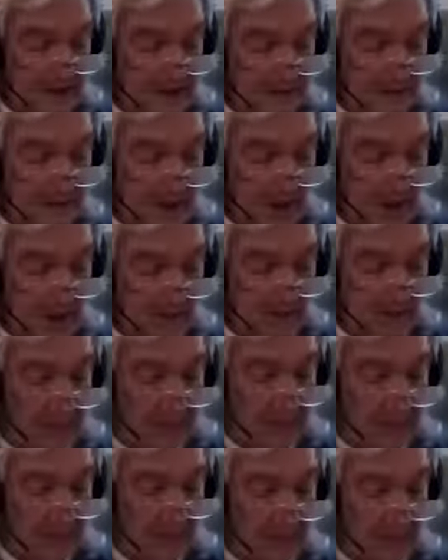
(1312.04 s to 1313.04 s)
his
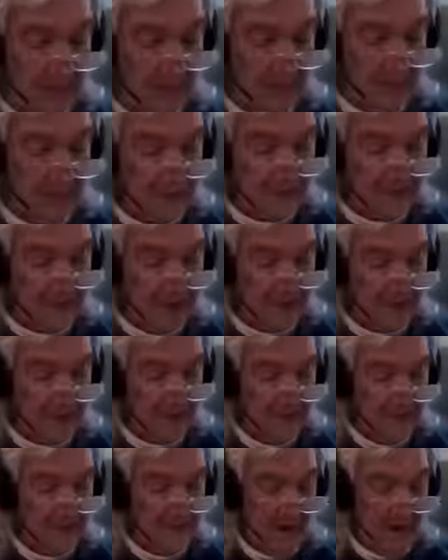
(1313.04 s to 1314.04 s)
problems from the
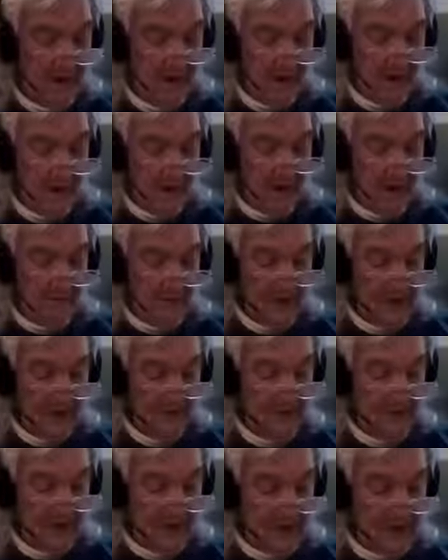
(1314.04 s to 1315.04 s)
perspective of
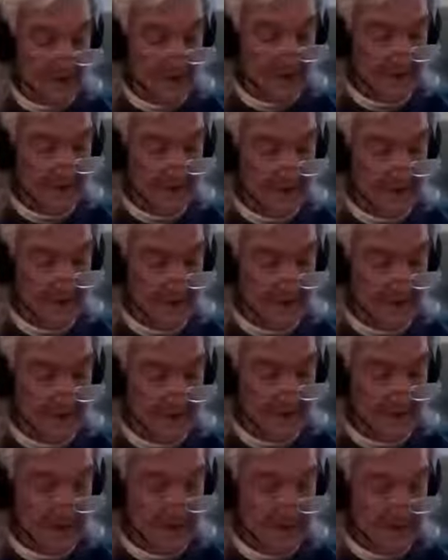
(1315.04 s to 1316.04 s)
loving
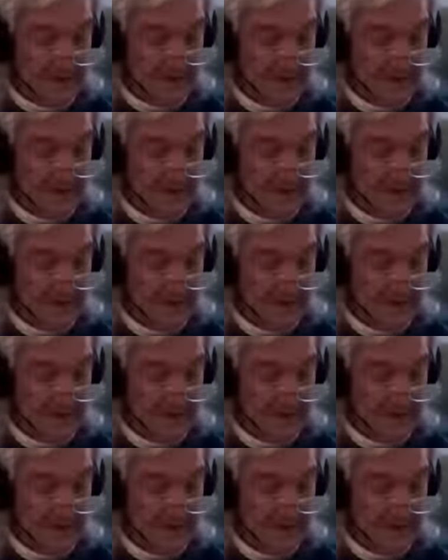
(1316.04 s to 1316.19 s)
acceptance,